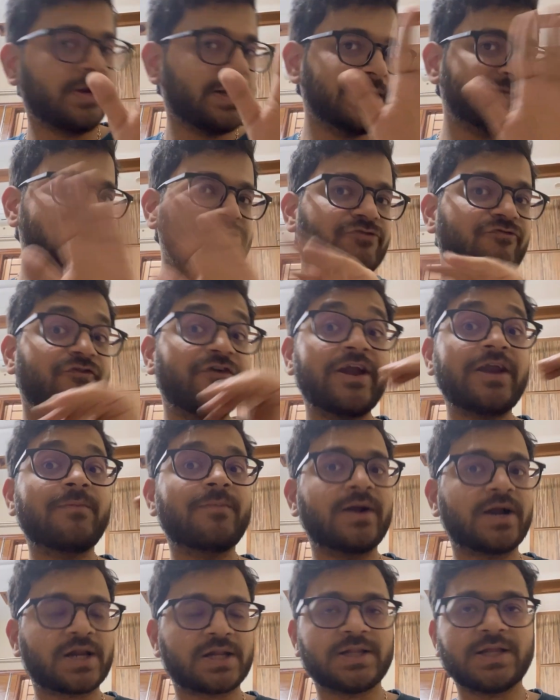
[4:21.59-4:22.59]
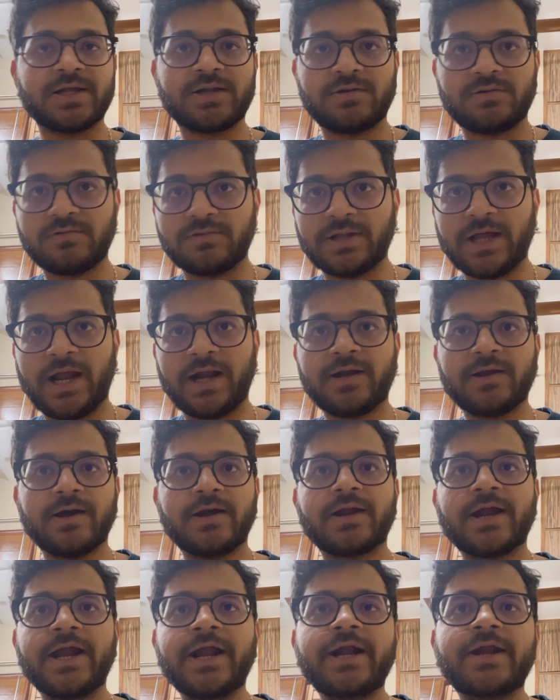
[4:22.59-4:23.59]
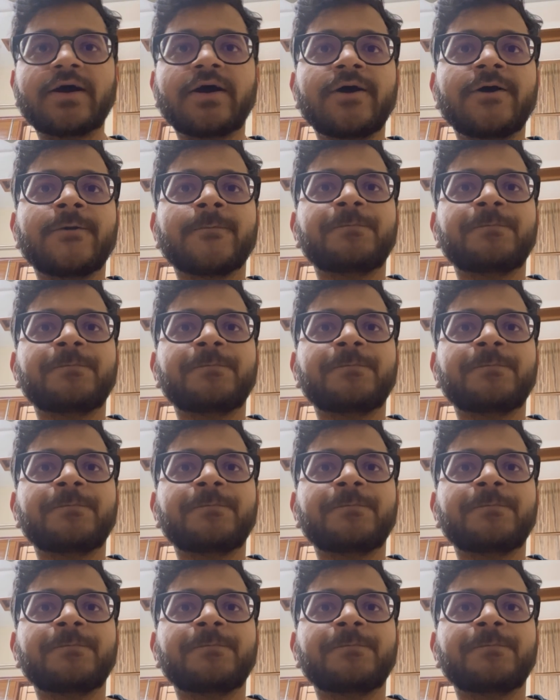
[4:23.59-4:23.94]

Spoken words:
It's very better than that, right?